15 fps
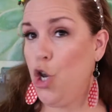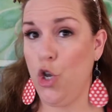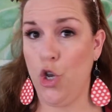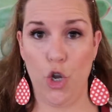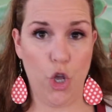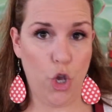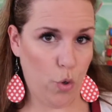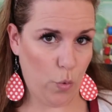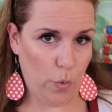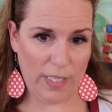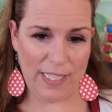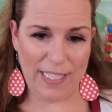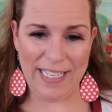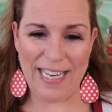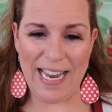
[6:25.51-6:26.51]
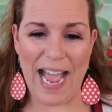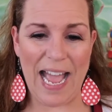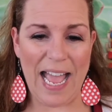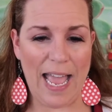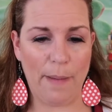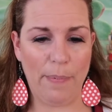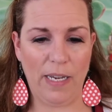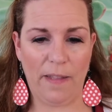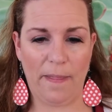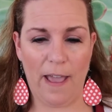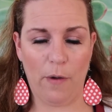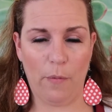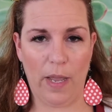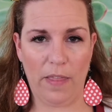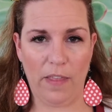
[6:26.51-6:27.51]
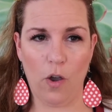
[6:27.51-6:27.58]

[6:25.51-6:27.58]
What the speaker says: No, it's not happening that way.